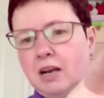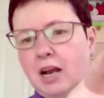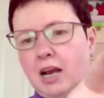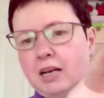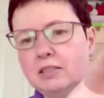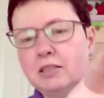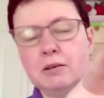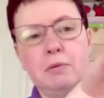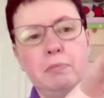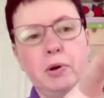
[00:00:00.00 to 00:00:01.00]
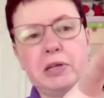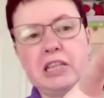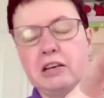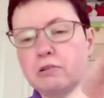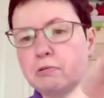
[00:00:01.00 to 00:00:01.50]
and putting
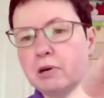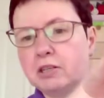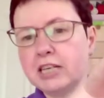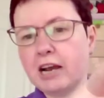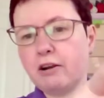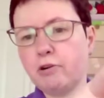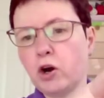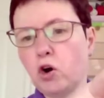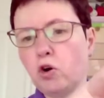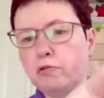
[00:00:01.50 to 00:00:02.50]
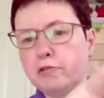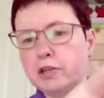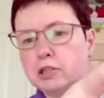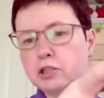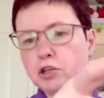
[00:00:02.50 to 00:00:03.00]
the other one down over
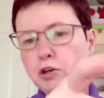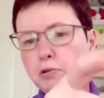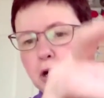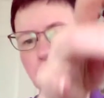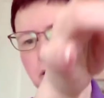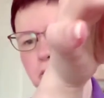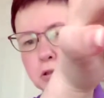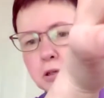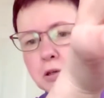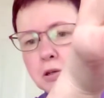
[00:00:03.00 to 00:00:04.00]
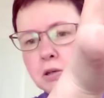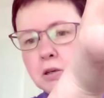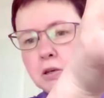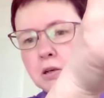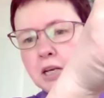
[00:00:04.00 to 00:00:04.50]
the two holes
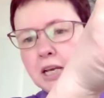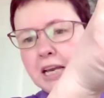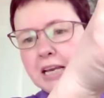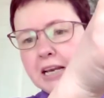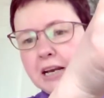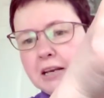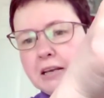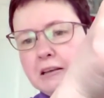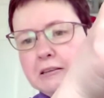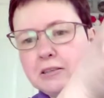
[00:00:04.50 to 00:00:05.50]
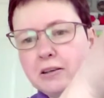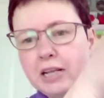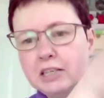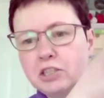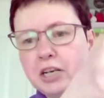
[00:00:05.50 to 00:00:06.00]
here. So
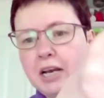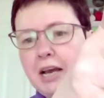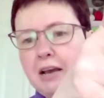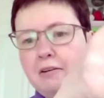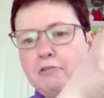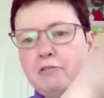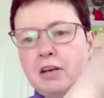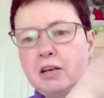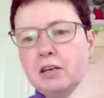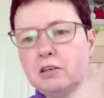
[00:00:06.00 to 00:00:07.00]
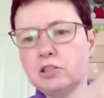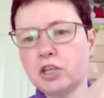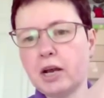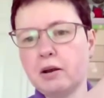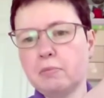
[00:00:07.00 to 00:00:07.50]
that's your F
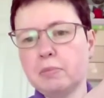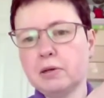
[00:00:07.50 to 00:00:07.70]
sharp.